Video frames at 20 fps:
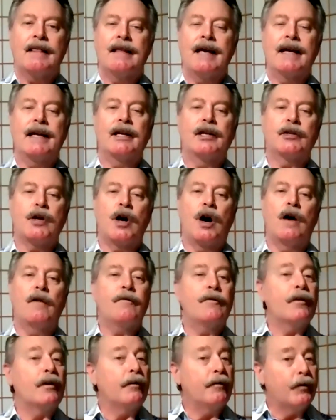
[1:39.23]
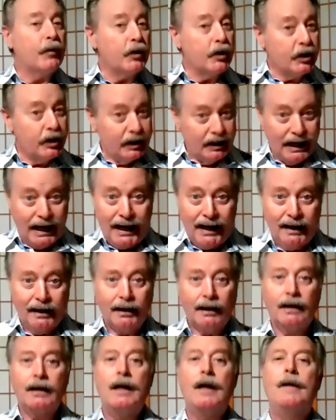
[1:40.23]
that is offered for
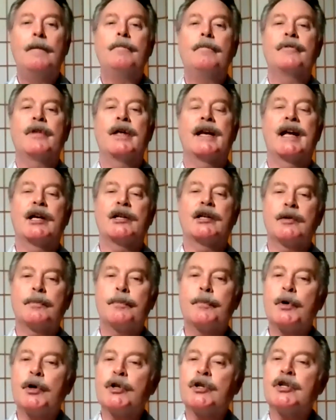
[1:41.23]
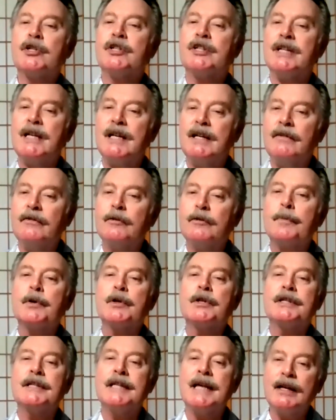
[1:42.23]
sale that has perceived
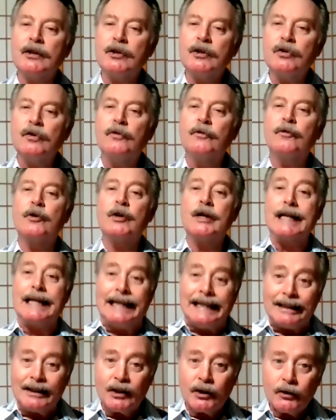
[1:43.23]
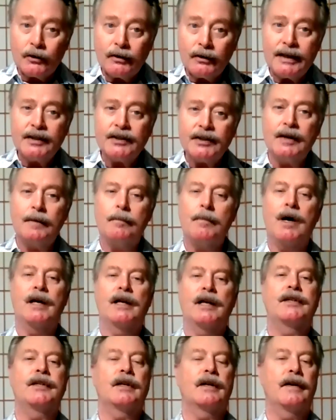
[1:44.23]
potential for increase in
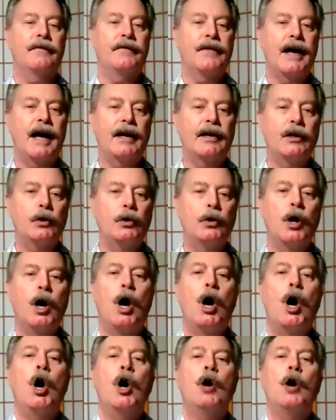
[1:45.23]
monetary value,